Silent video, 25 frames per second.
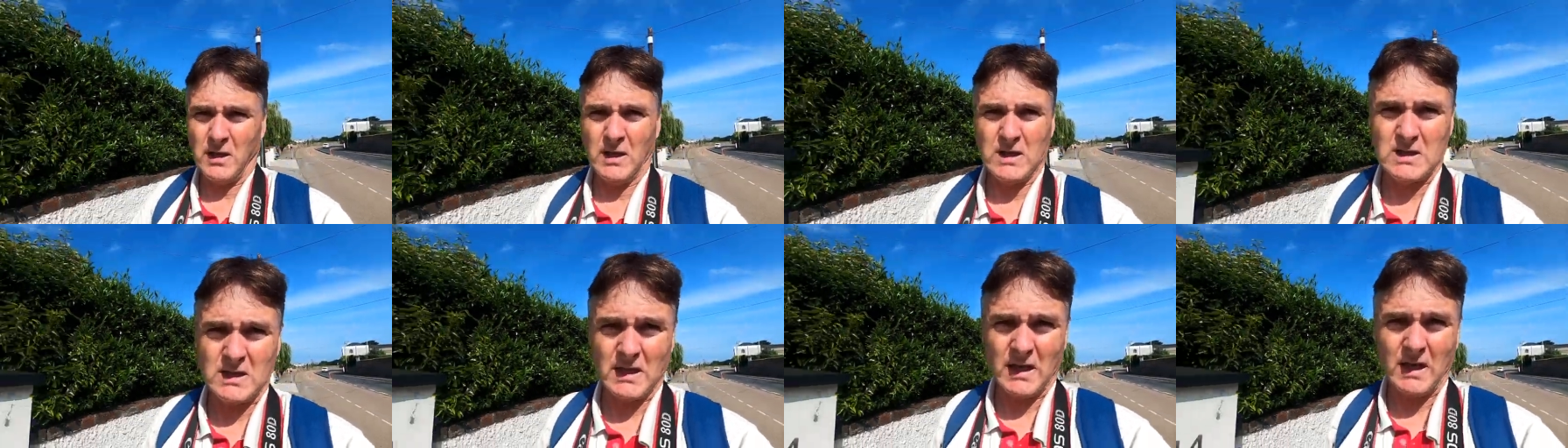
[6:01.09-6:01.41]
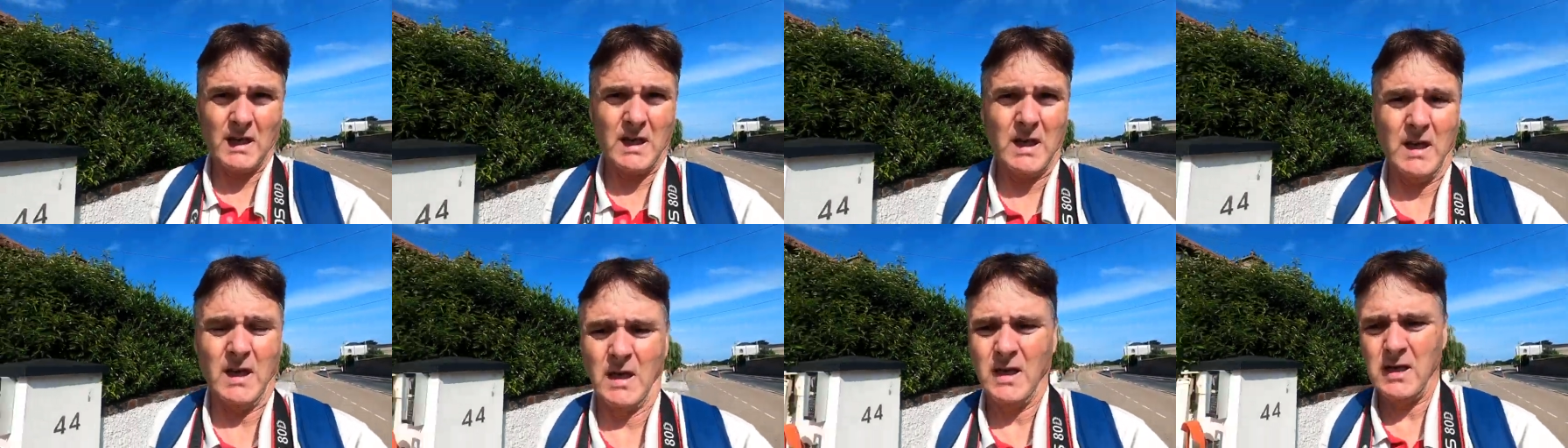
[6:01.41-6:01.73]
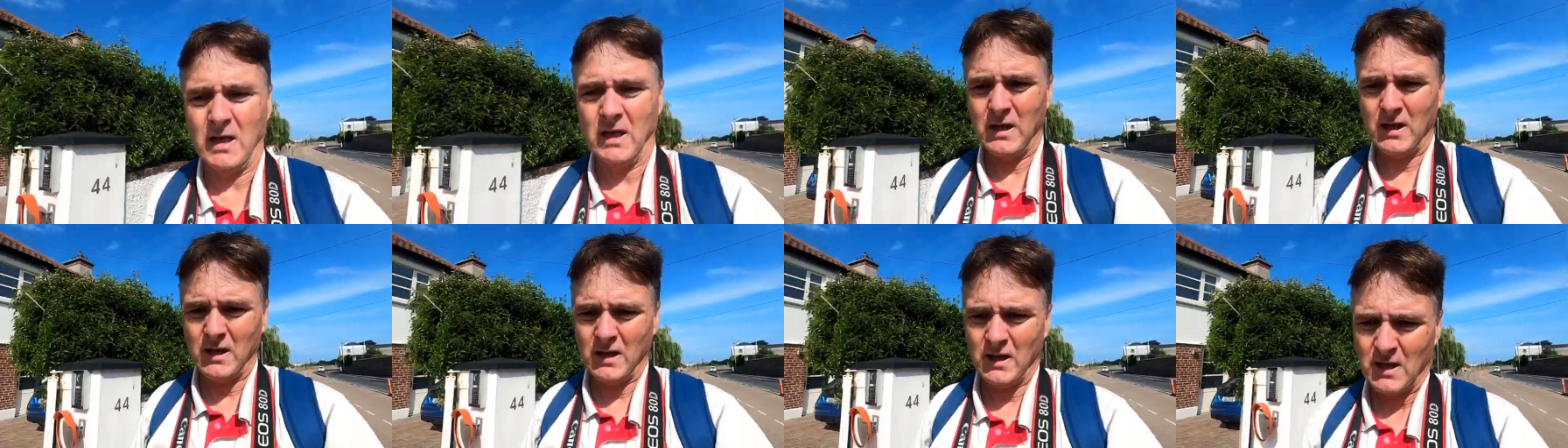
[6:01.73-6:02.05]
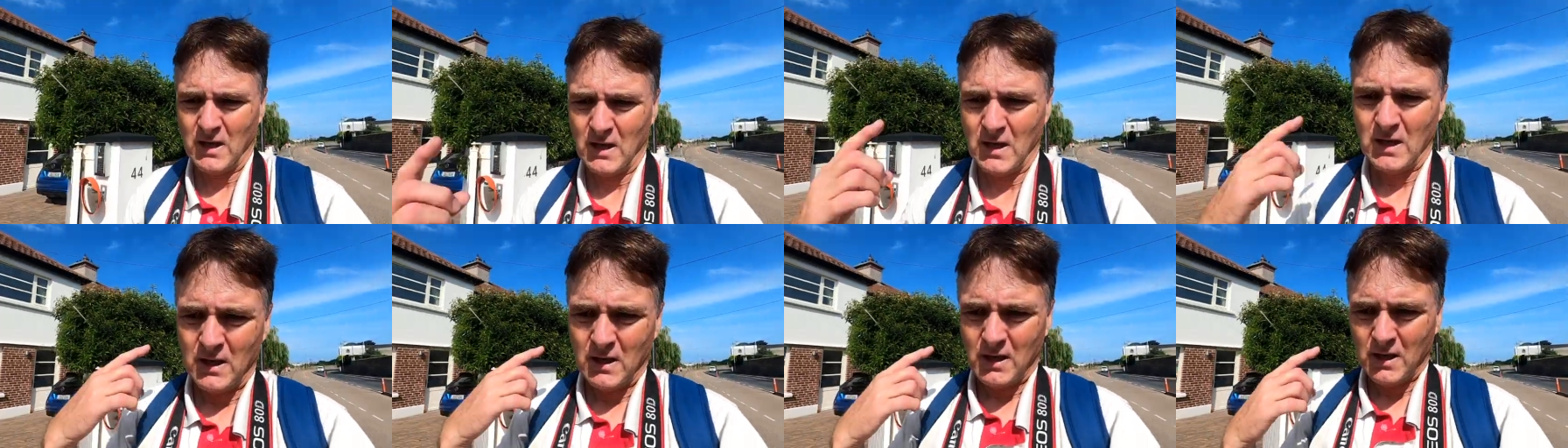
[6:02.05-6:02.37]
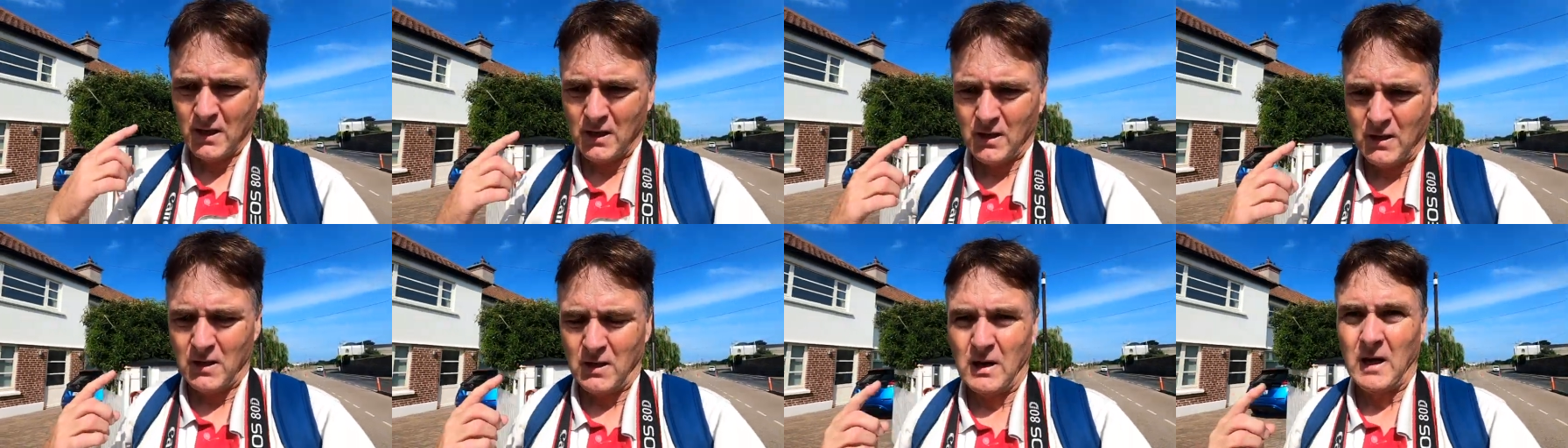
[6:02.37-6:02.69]
I think.
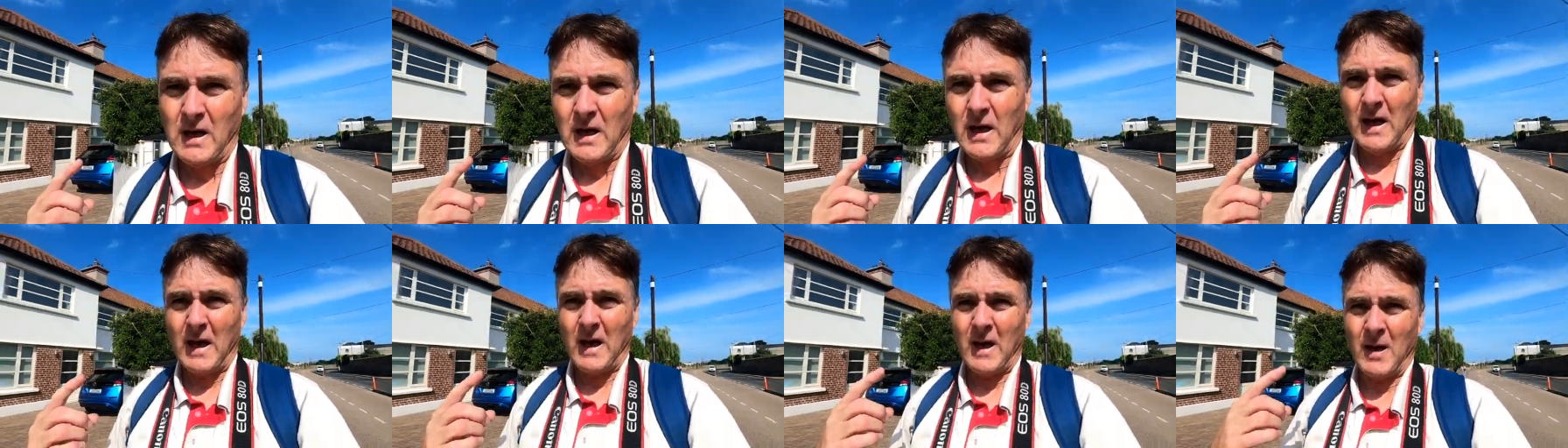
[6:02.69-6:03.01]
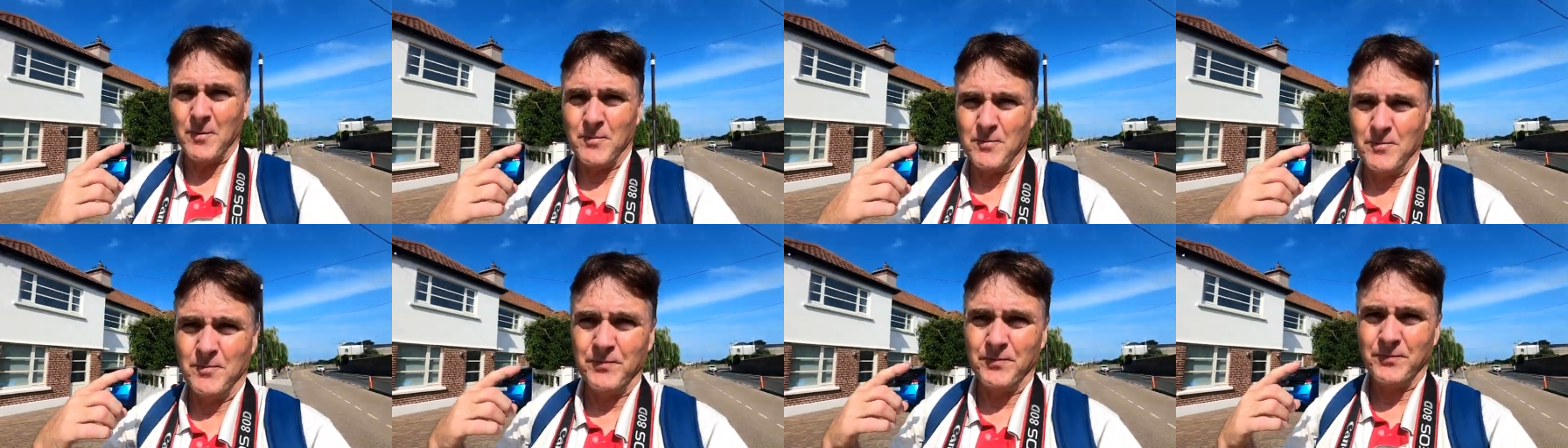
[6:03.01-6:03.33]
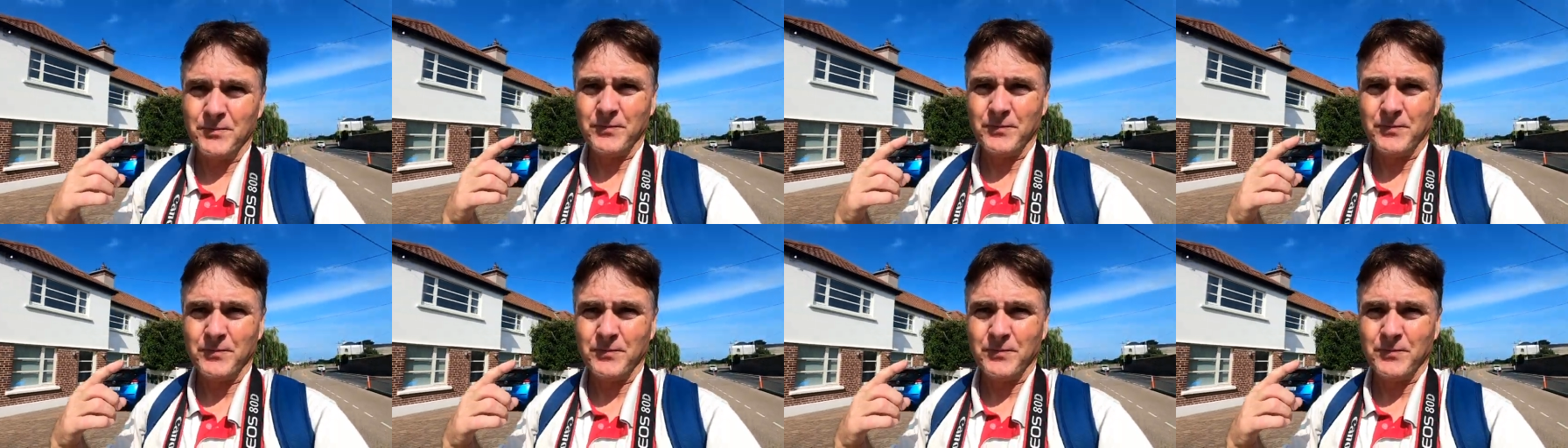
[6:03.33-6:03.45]
Um,